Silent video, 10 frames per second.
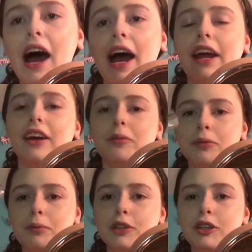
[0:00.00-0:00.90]
I
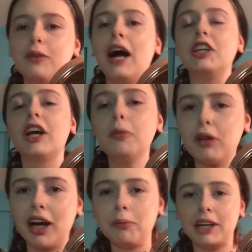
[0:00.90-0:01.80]
do eyeshadow
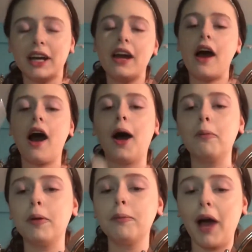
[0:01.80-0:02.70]
primer.
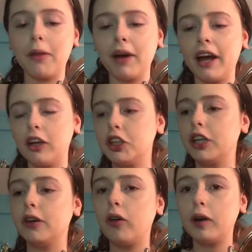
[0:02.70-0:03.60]
By the way, I'll
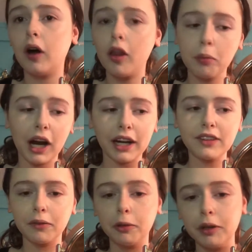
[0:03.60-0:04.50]
show you all the
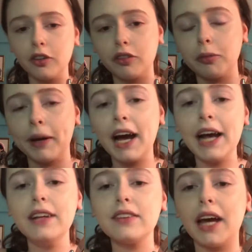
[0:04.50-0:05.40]
products I'm gonna be using for my
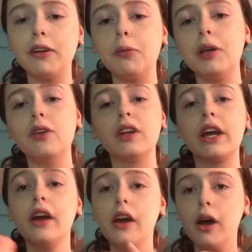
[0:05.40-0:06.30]
eyes. I'm gonna be
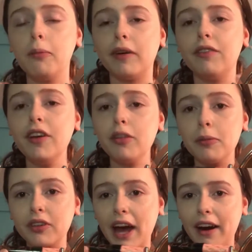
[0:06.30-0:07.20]
using my favorite
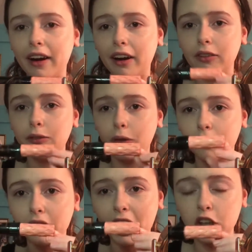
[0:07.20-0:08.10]
mascara,
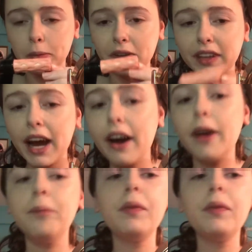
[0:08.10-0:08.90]
Roller Lash Mascara.